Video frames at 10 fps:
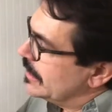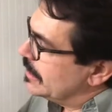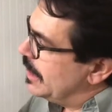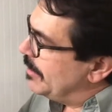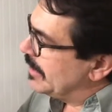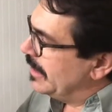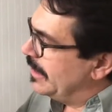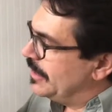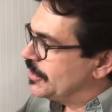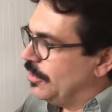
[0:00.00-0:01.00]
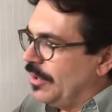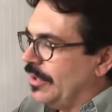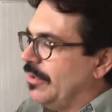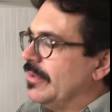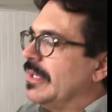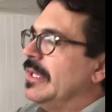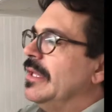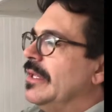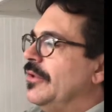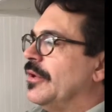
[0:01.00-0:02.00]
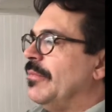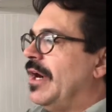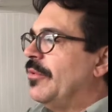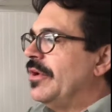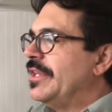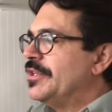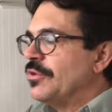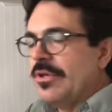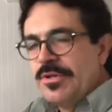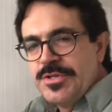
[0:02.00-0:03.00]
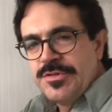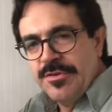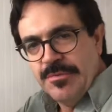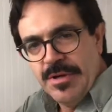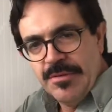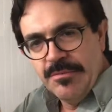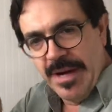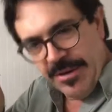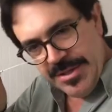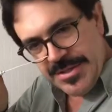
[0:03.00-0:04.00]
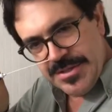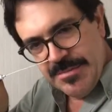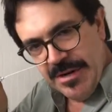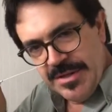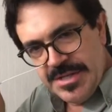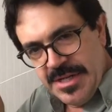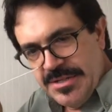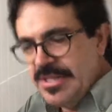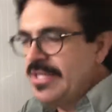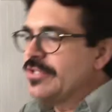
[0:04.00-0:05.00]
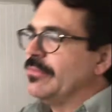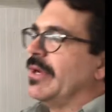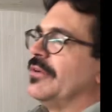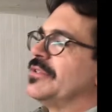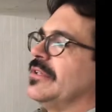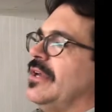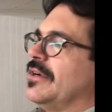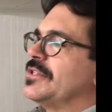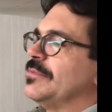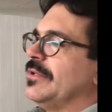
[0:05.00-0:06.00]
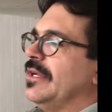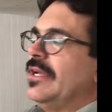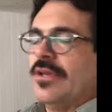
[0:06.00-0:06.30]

Typically, this oil, you can buy one of these oilers from Merit's Antiques or Merit's Clock Supply.